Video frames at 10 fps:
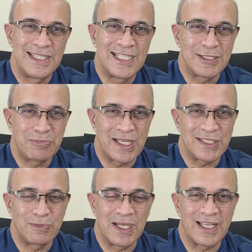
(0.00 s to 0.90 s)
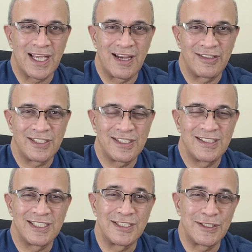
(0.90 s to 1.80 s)
This space will
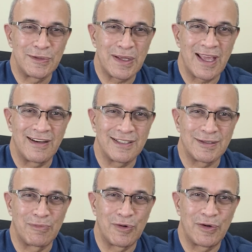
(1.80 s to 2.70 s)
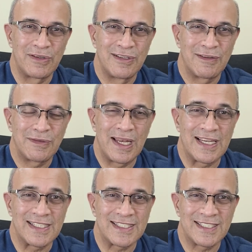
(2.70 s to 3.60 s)
continue to carry some more of the
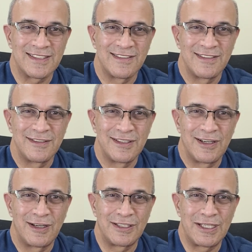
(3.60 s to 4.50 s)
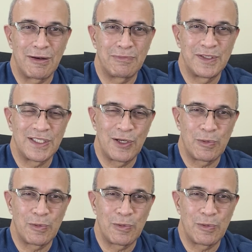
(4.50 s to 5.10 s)
latest on the developments in